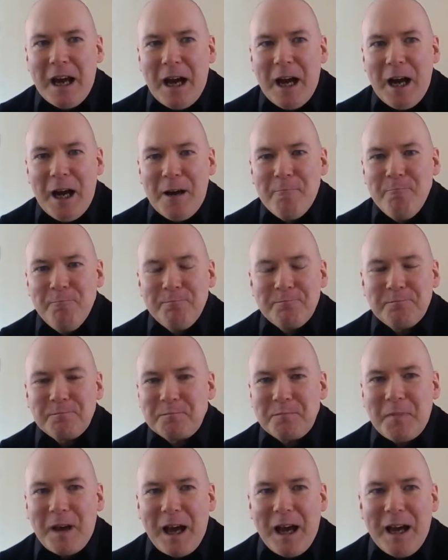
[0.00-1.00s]
I
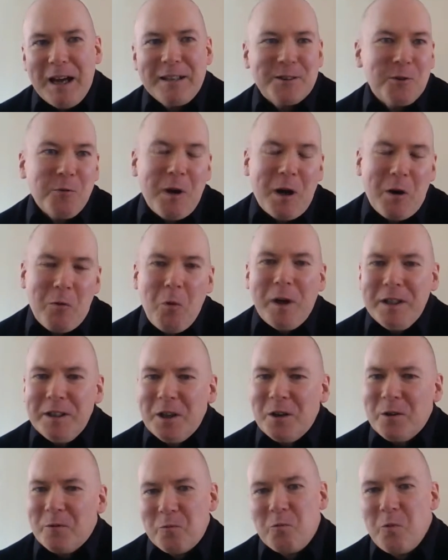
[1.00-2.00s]

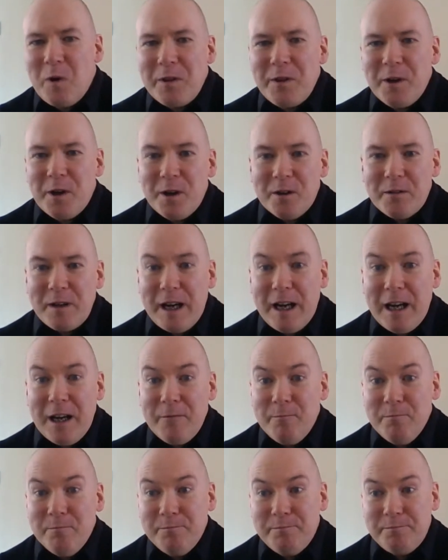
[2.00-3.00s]
wonder
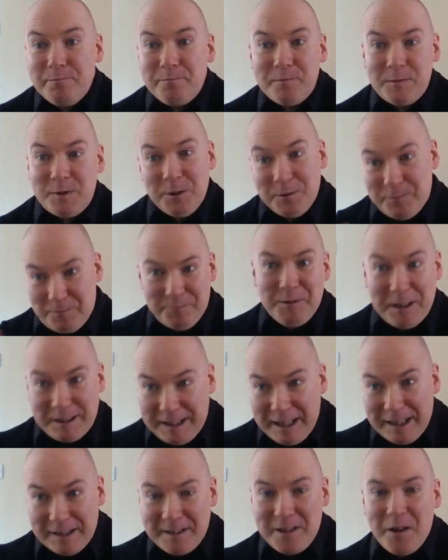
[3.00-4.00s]
whether to
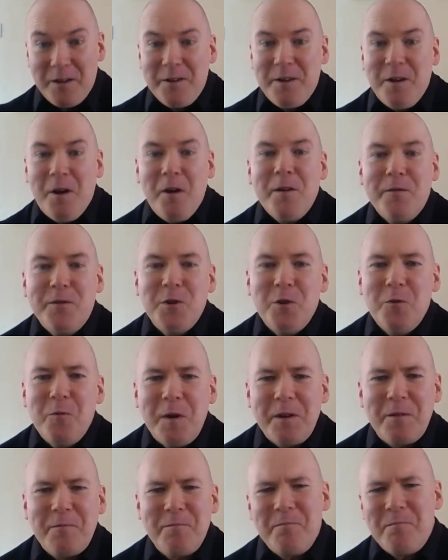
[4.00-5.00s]
take the other view,
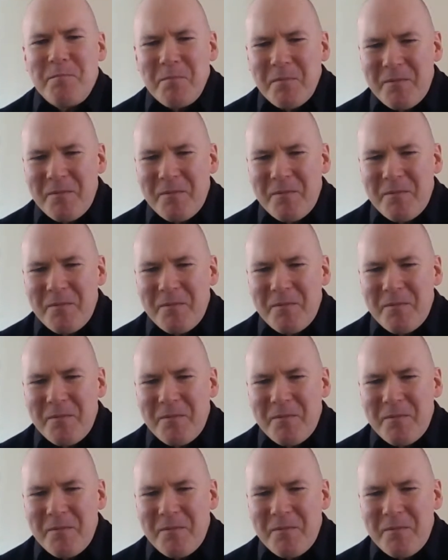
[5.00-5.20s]
whether